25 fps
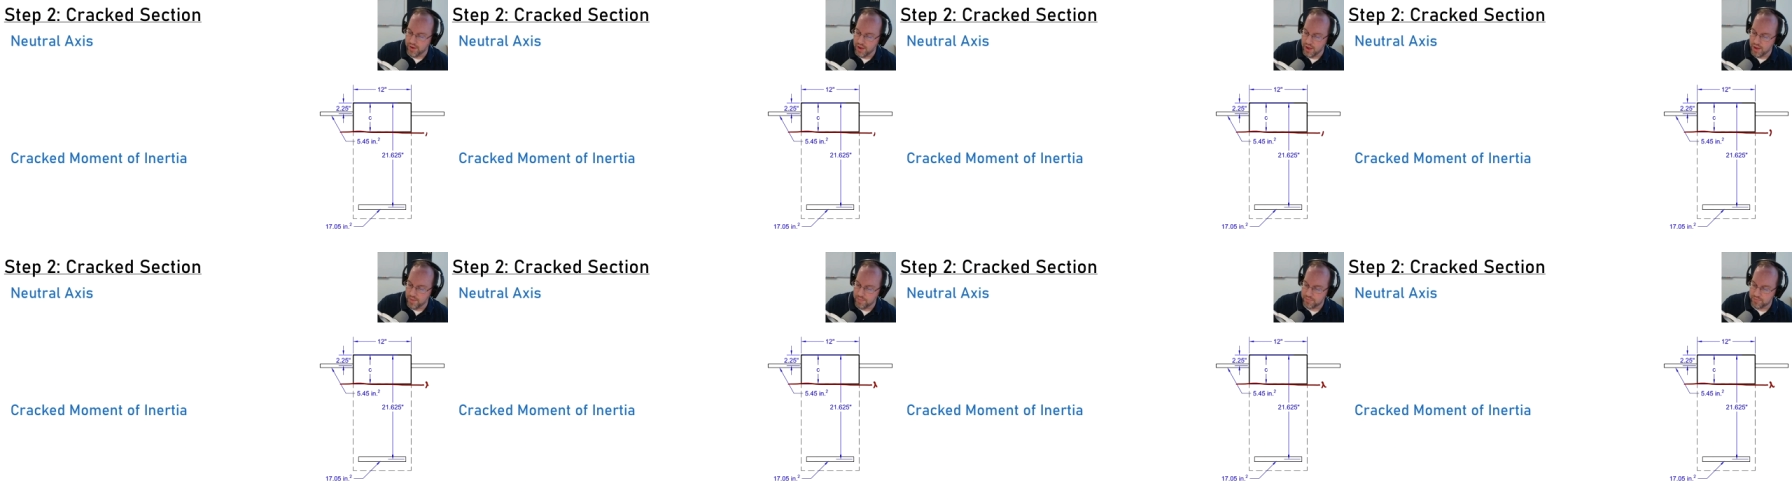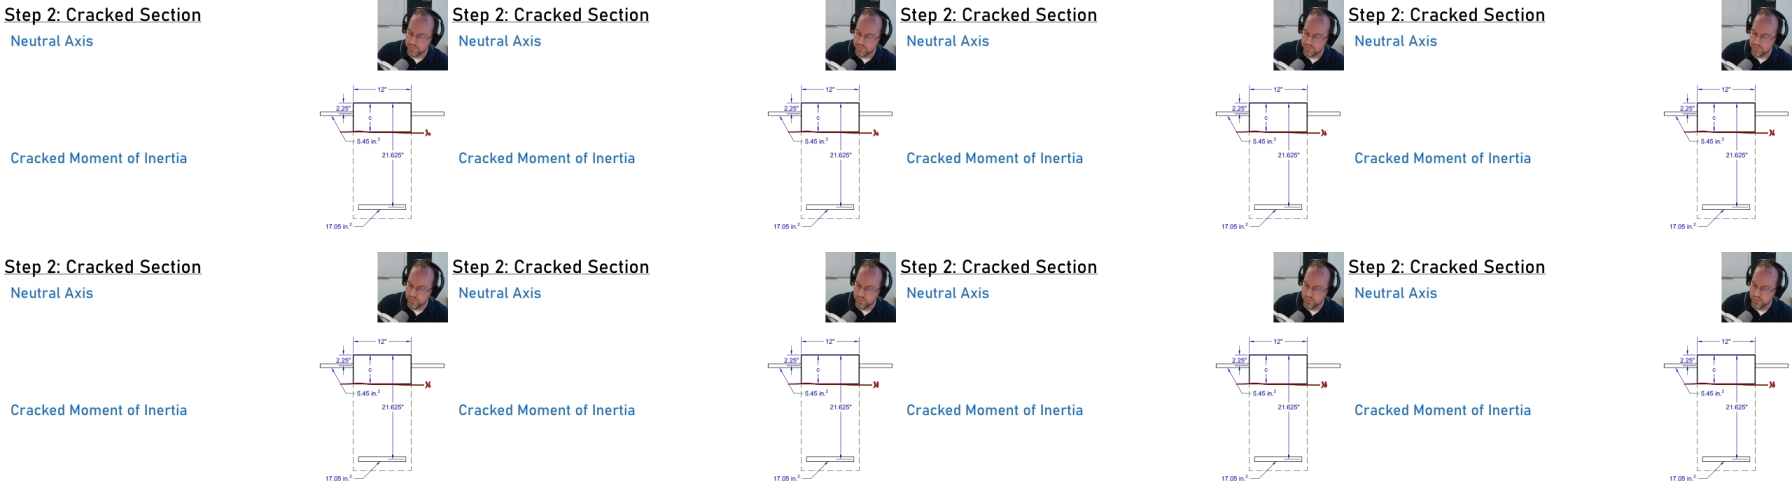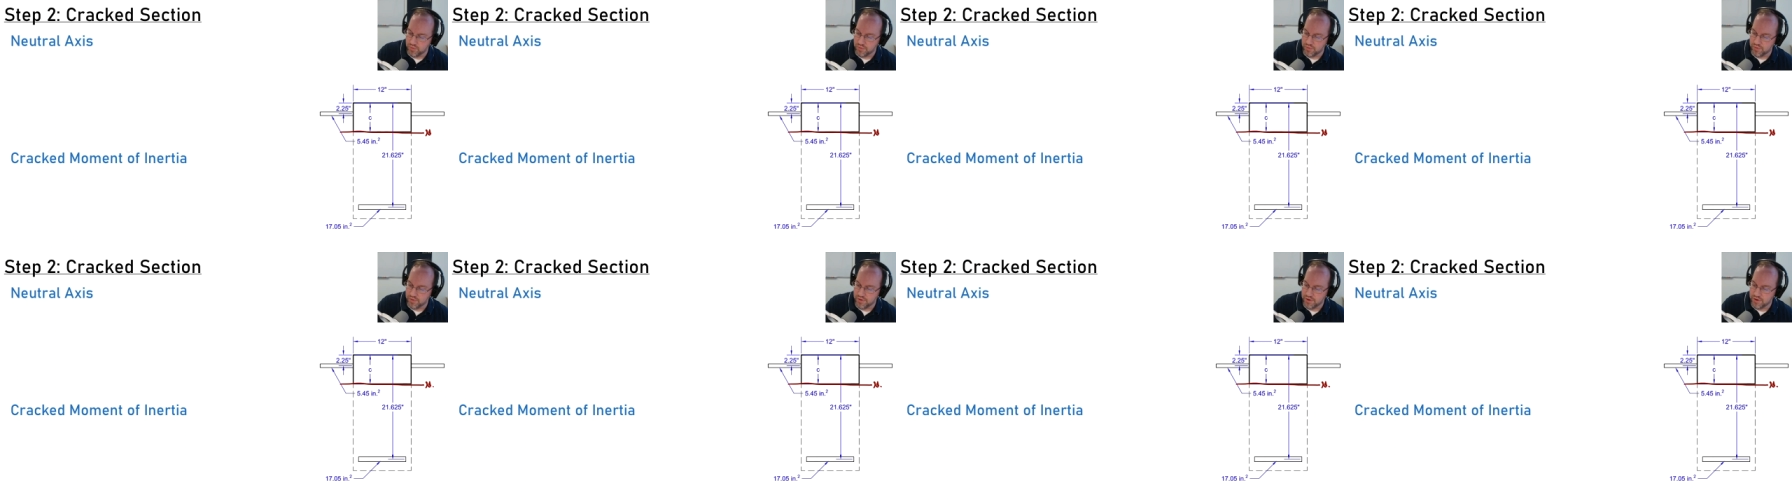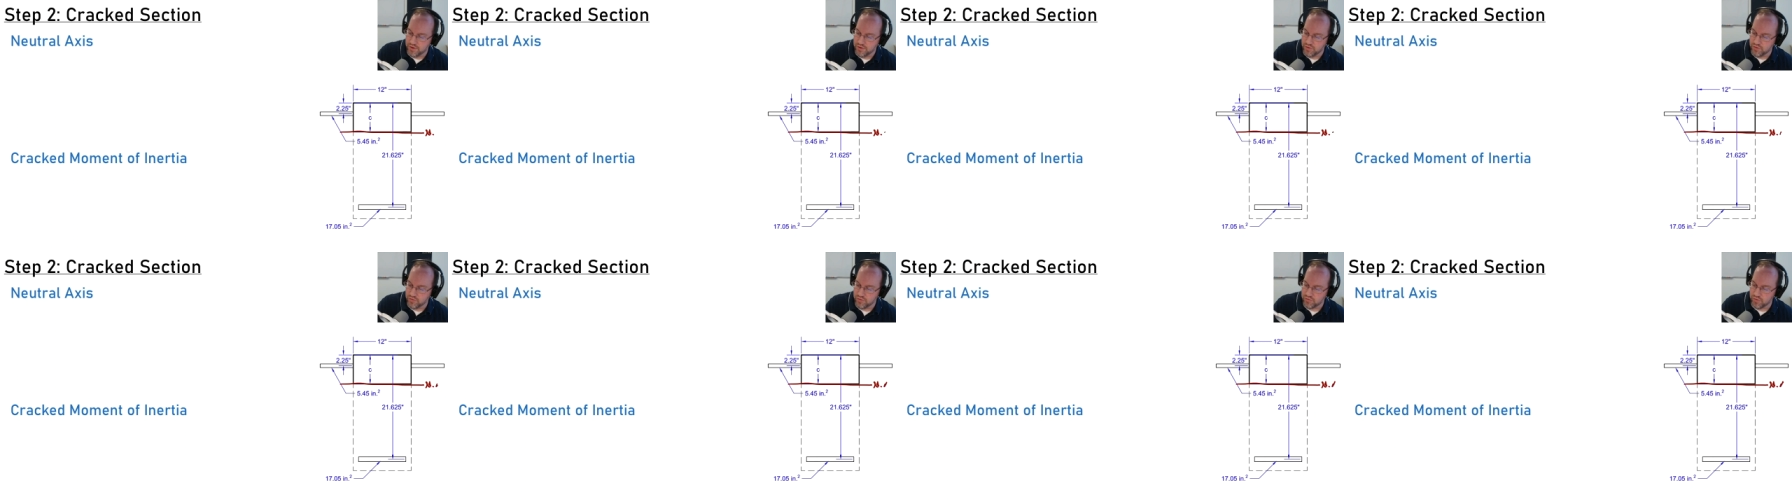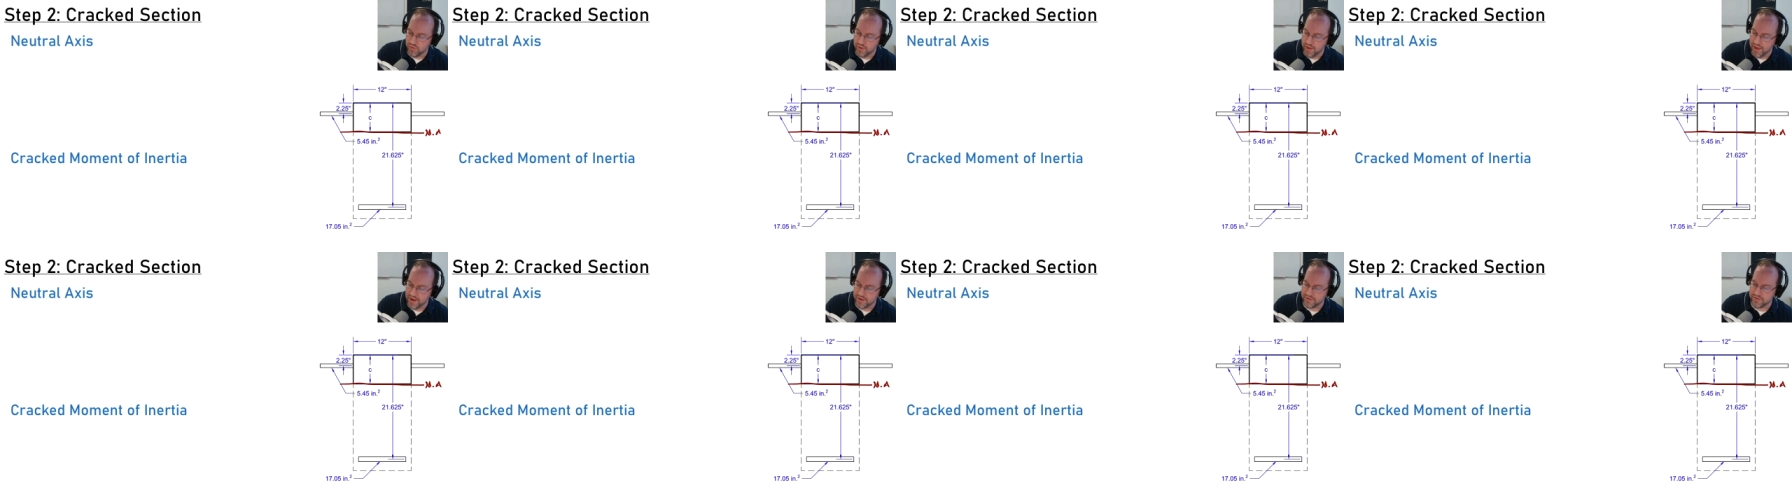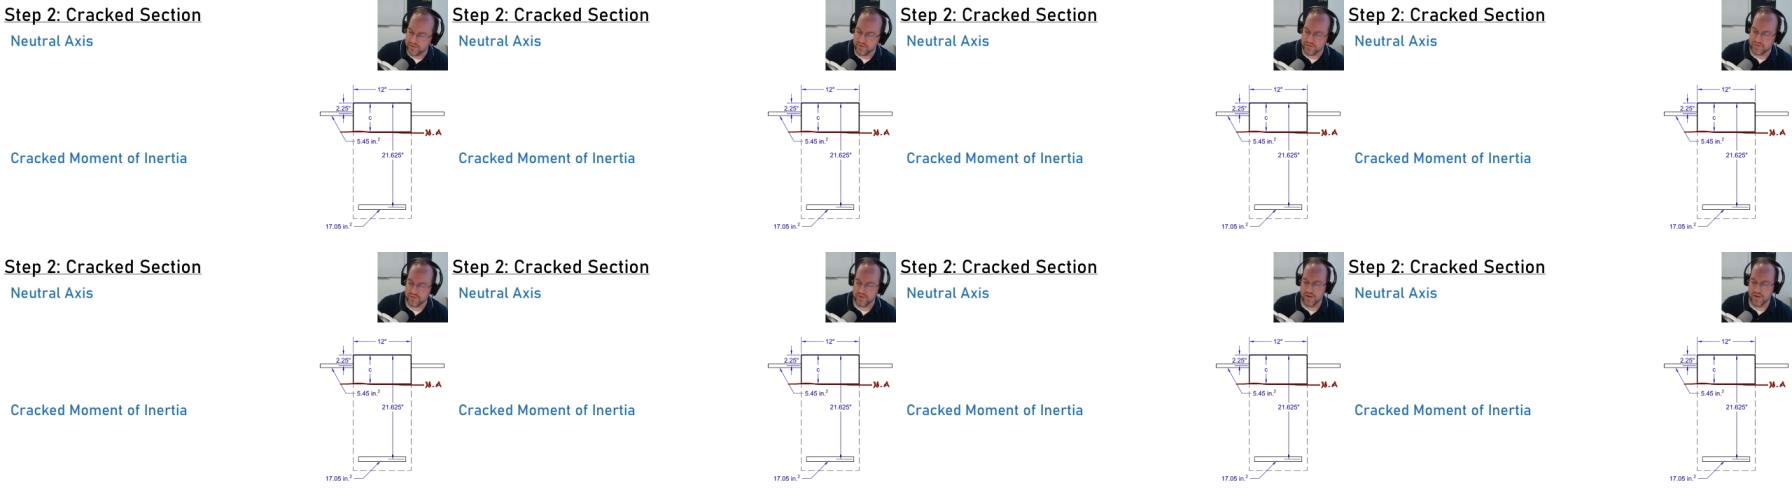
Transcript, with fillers: up to the neutral axis